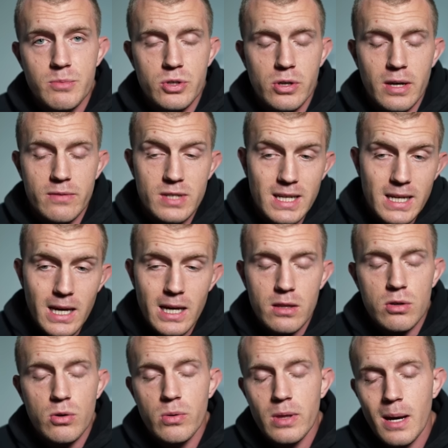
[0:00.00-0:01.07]
So you have to get
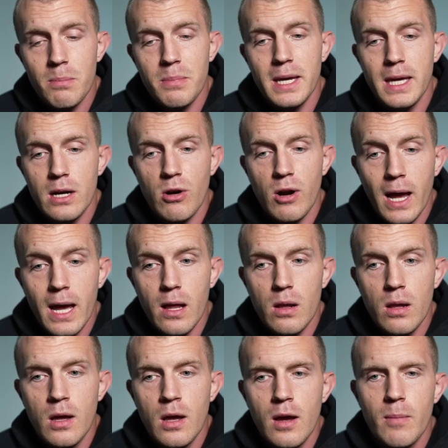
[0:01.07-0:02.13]
through that beginner
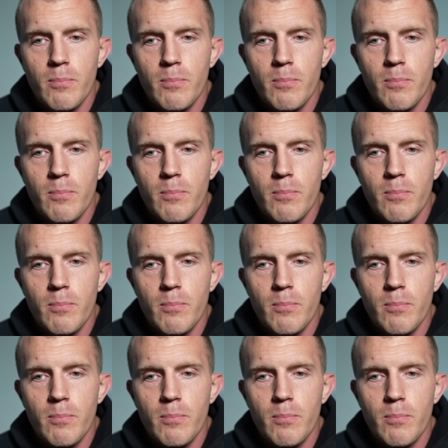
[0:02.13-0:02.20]
hell,